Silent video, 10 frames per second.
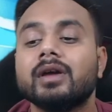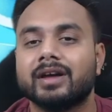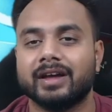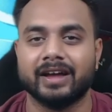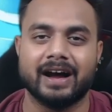
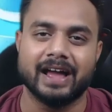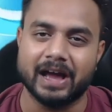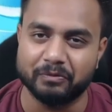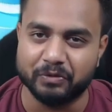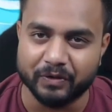Hey, hi
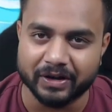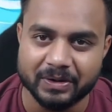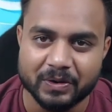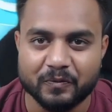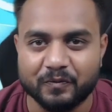everyone,
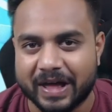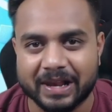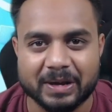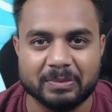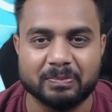
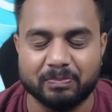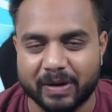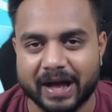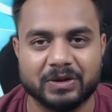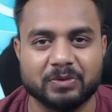welcome
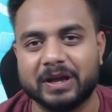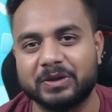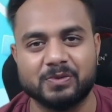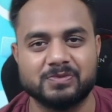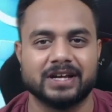back to my
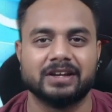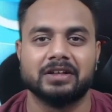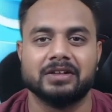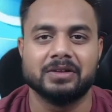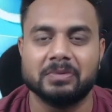YouTube
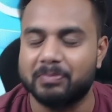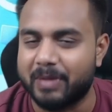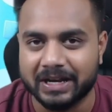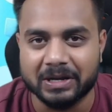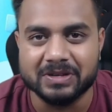channel. My
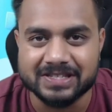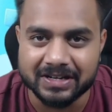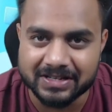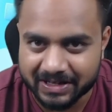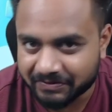name is Sunny
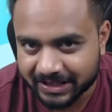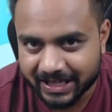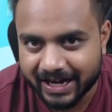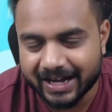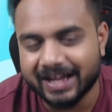
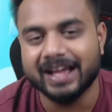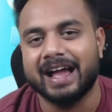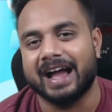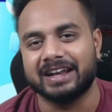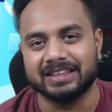Savita,
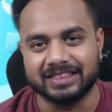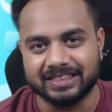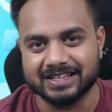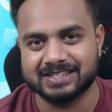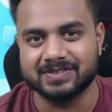and in
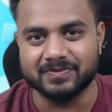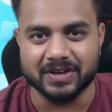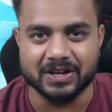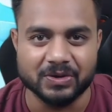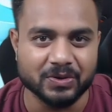this
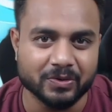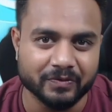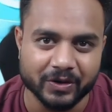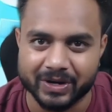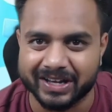video we're
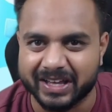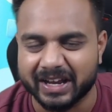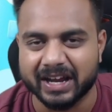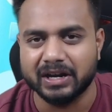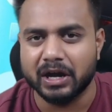gonna
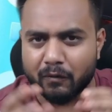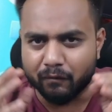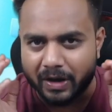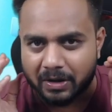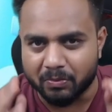create
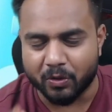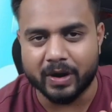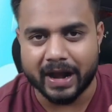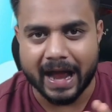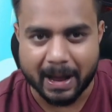one
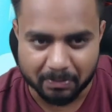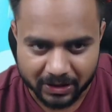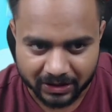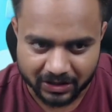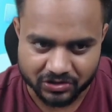more
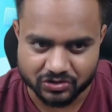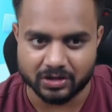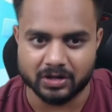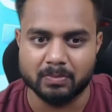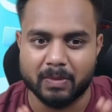
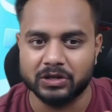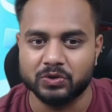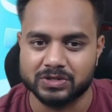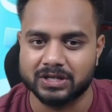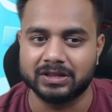application by
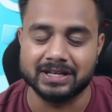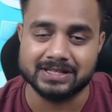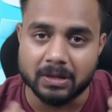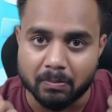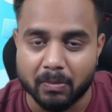using this
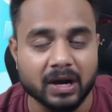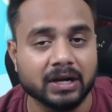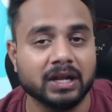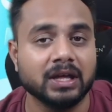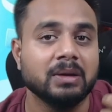
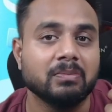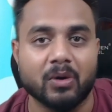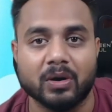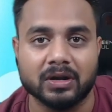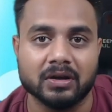
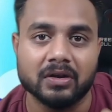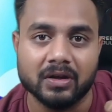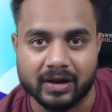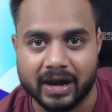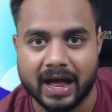multi-modal
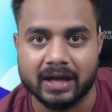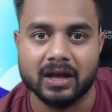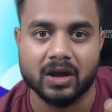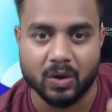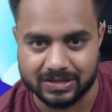rank
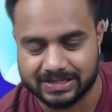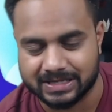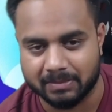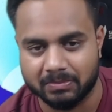concept.